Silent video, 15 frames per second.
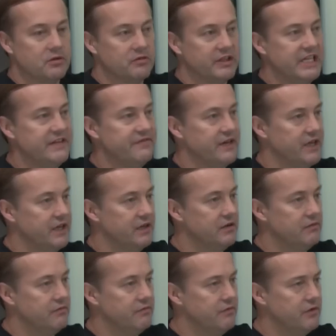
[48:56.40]
are
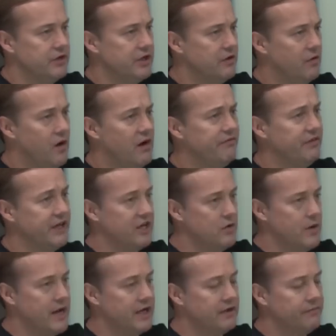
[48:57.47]
leaving you know awfully
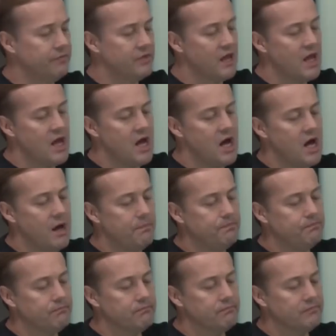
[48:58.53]
quick.
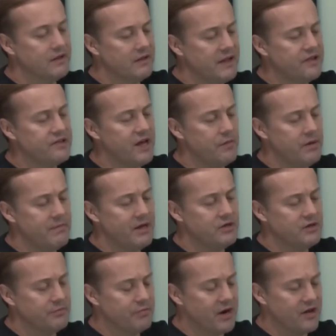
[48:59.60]
Um, let's say we make
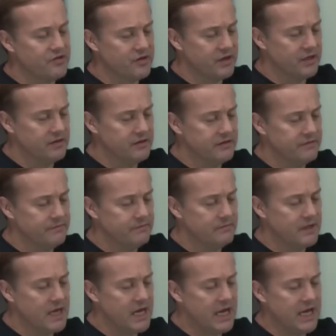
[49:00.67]
you the president
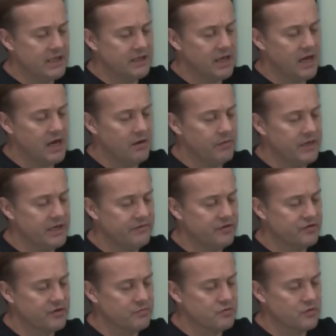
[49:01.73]
and uh, we give you
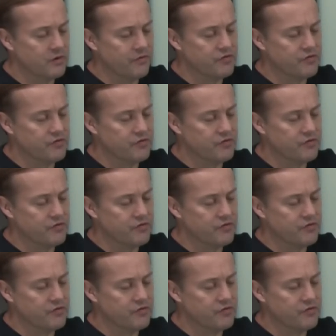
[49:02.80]
some sort of